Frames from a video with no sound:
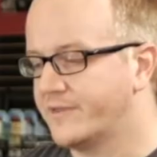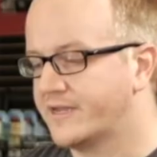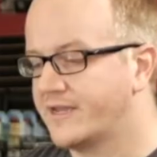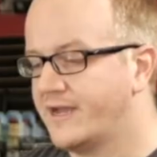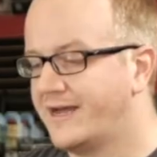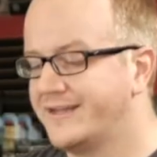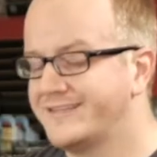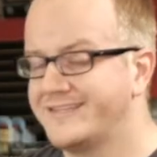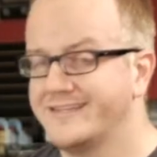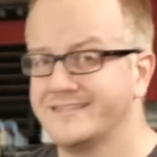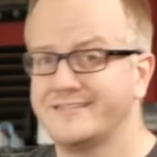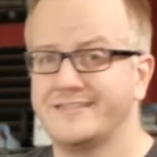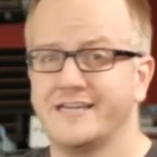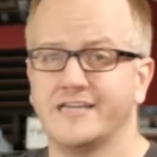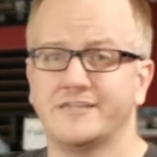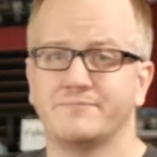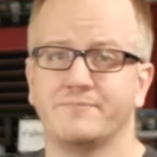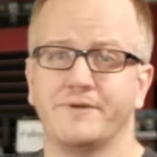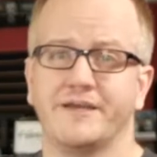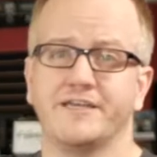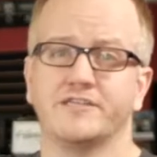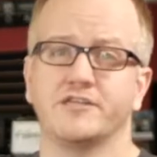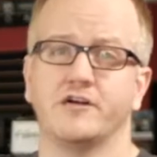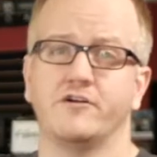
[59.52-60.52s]
The contest
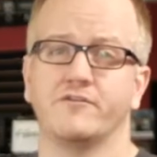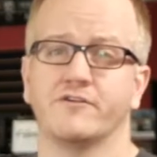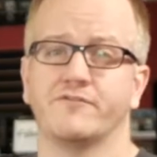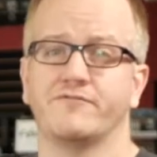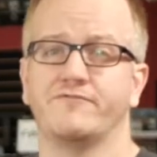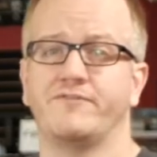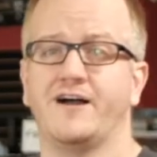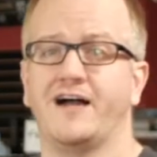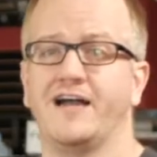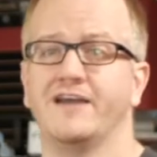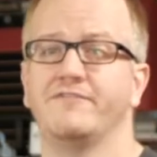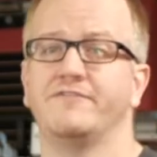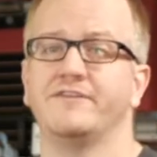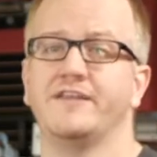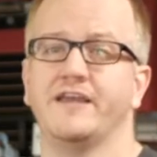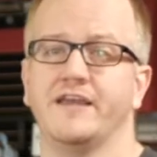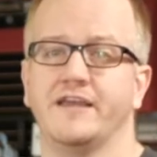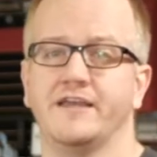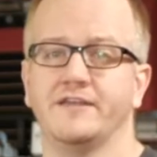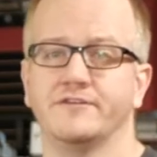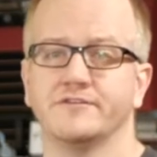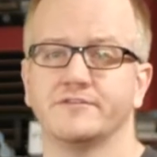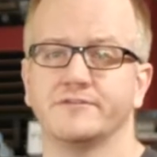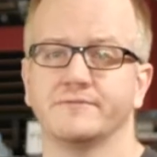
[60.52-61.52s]
takes place over 5
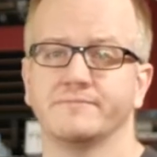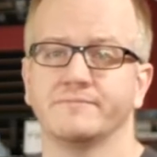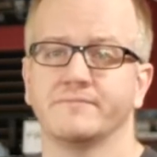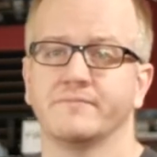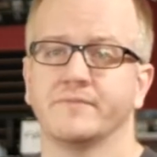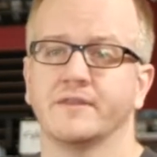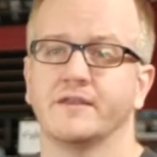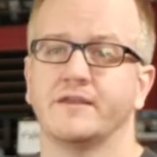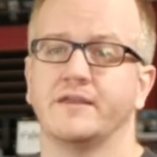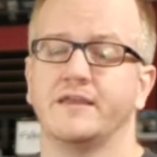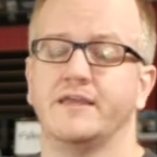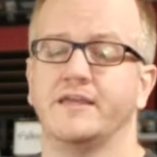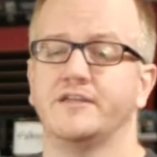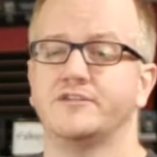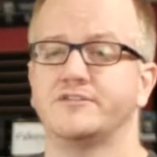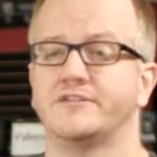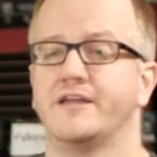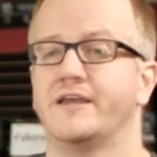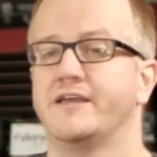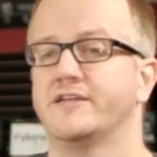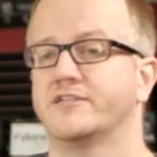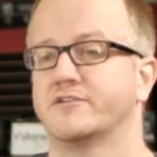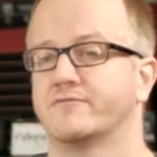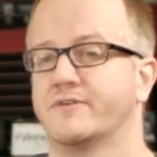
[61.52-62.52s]
days.
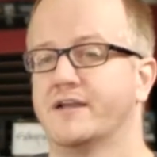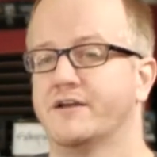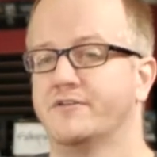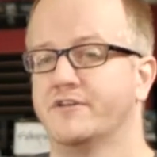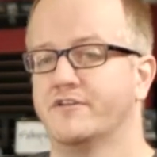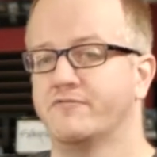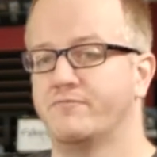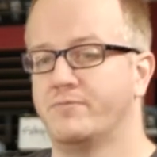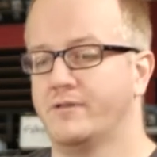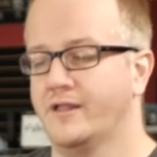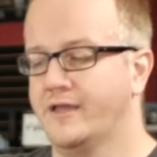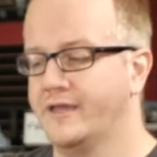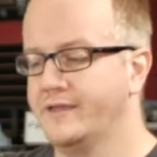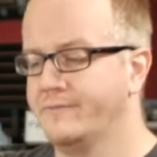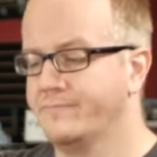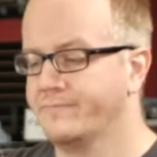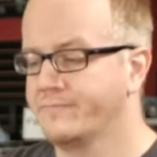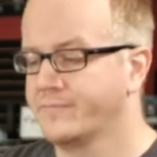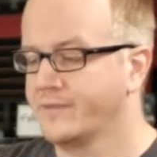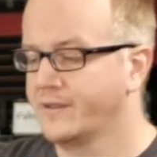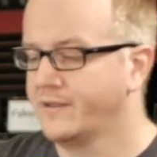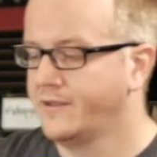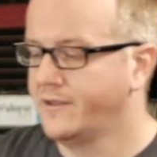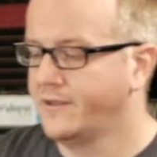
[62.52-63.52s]
Each day is a round of play.